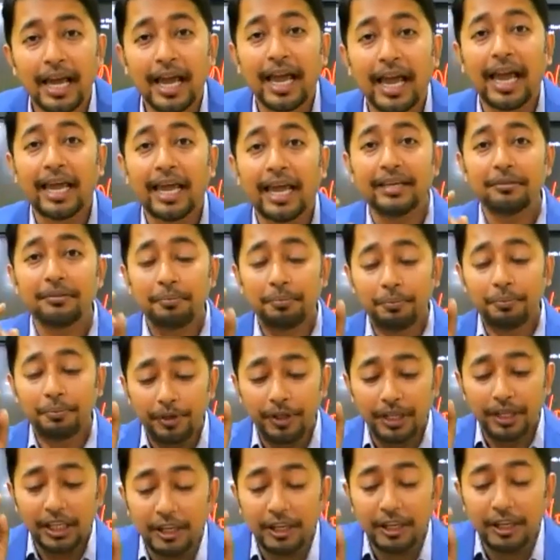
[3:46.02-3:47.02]
And
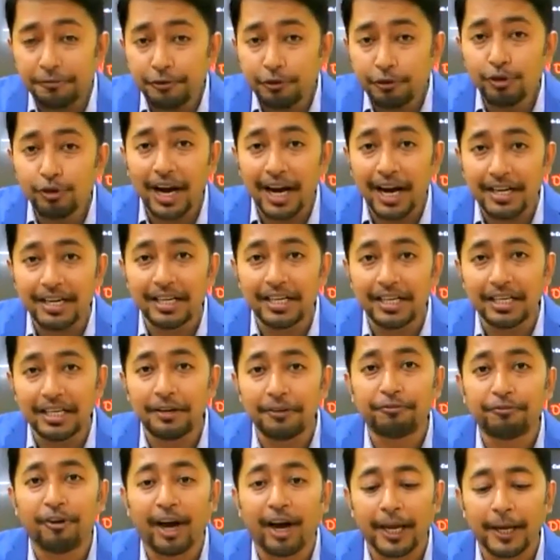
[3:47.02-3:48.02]
if you
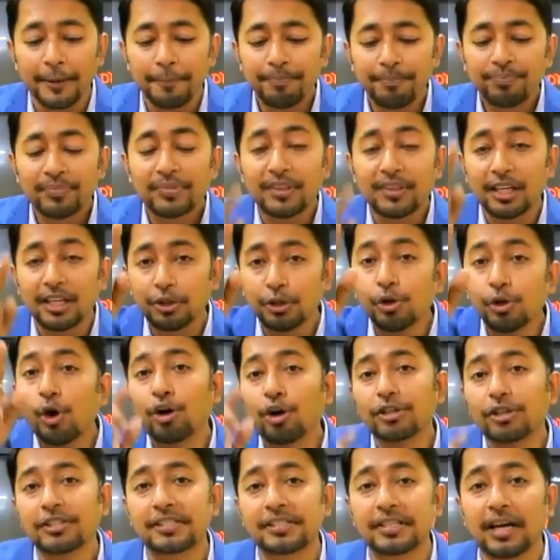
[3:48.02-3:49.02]
identify the
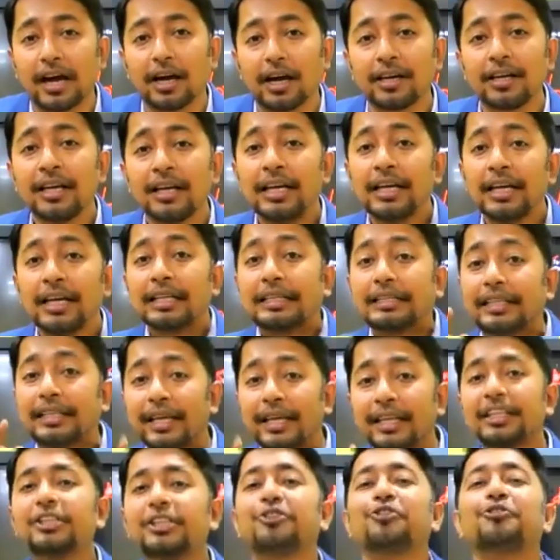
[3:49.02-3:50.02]
North Star,
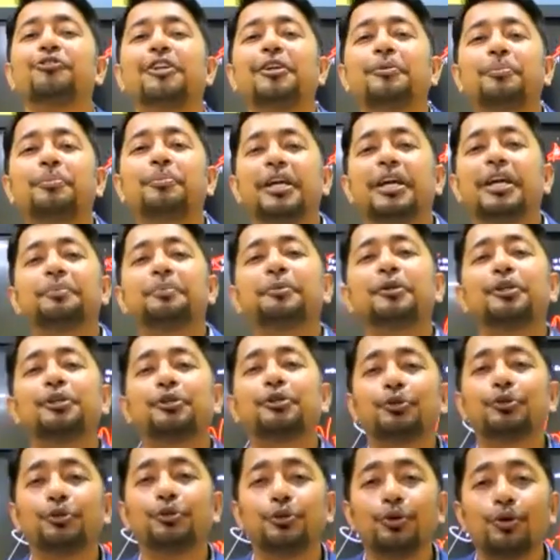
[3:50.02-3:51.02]
then you will be able
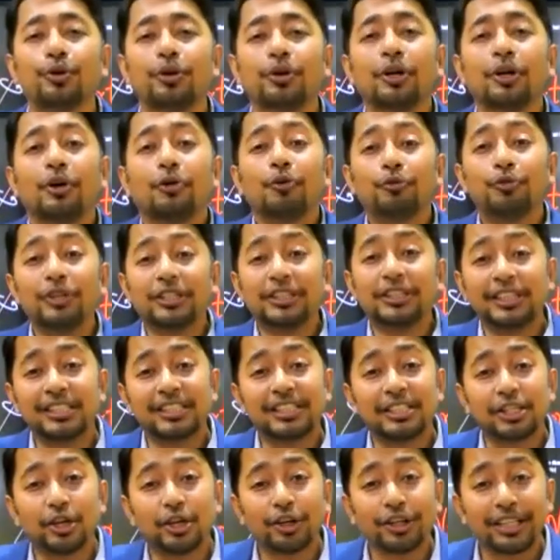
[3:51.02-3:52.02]
to know which
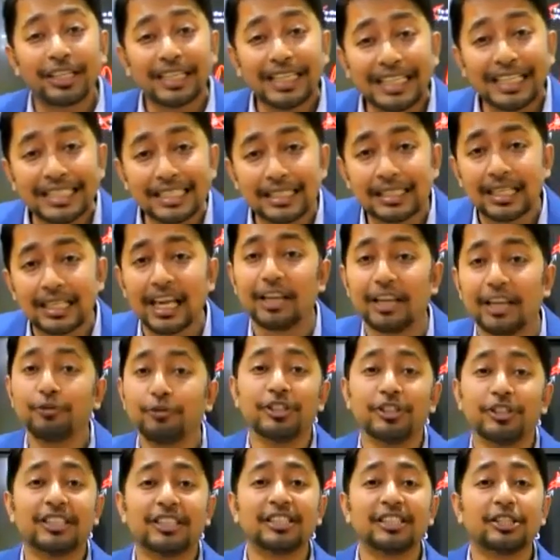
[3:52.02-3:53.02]
is your east and
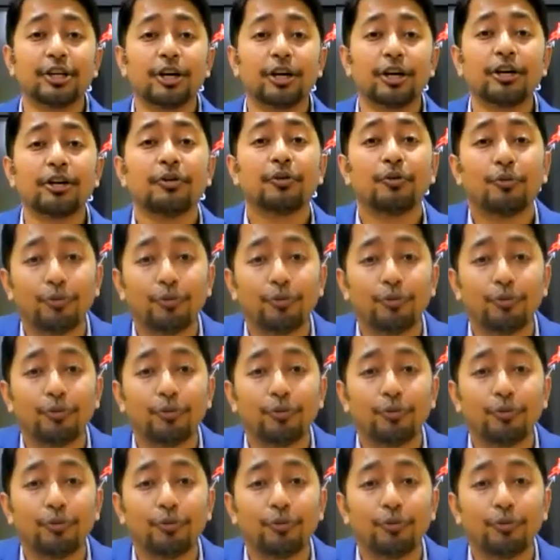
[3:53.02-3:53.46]
which is your